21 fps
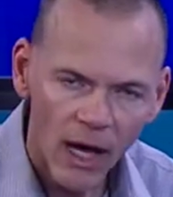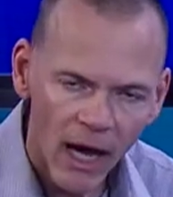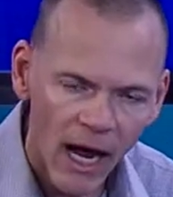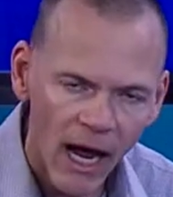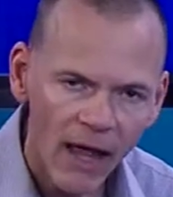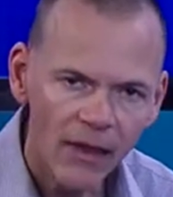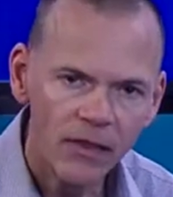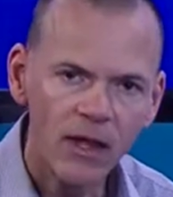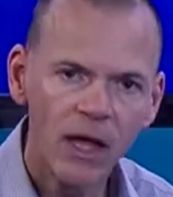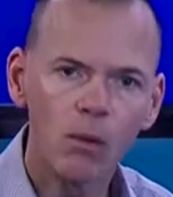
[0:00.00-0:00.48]

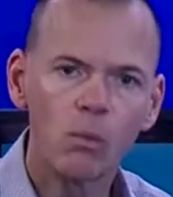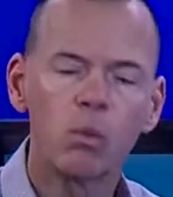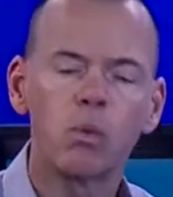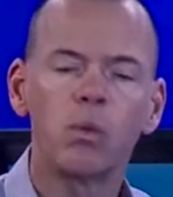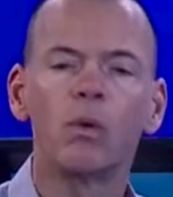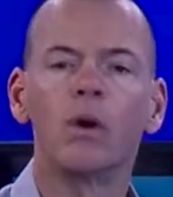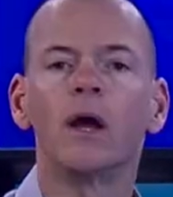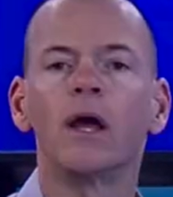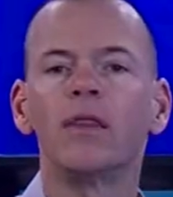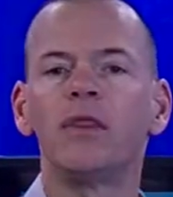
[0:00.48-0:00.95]
and they,
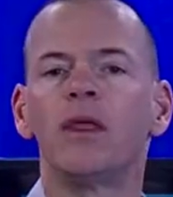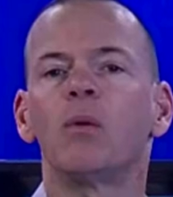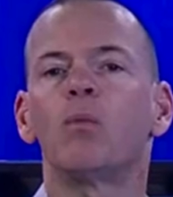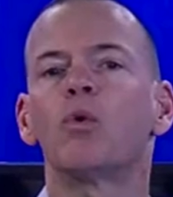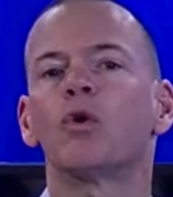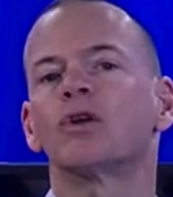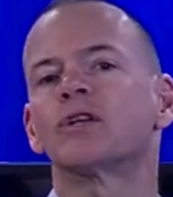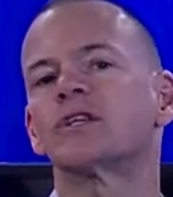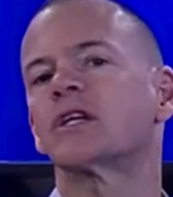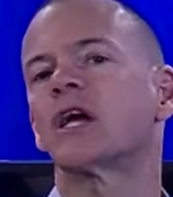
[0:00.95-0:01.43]
and they
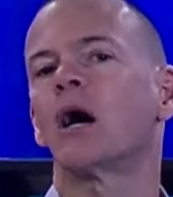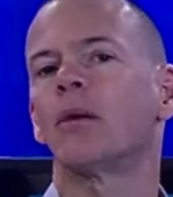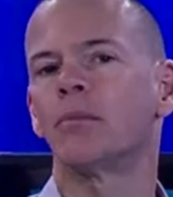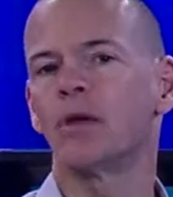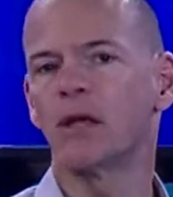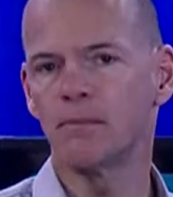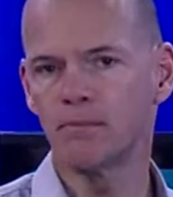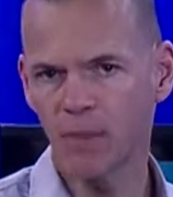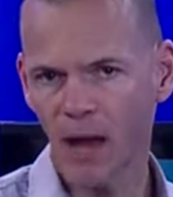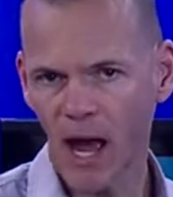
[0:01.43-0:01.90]
weren't
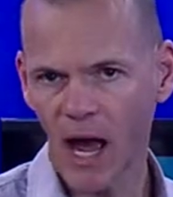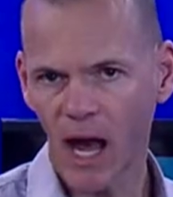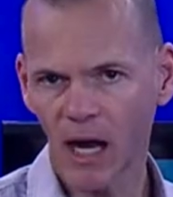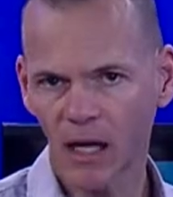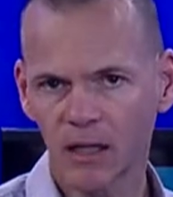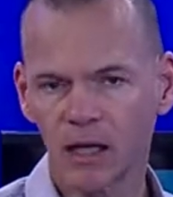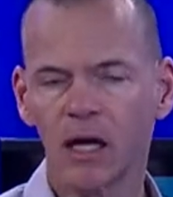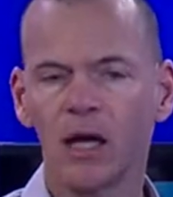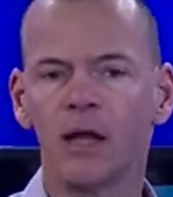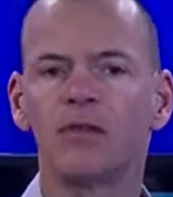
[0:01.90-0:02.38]
coming
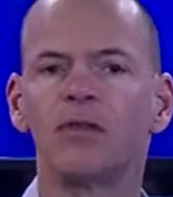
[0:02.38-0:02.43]
back.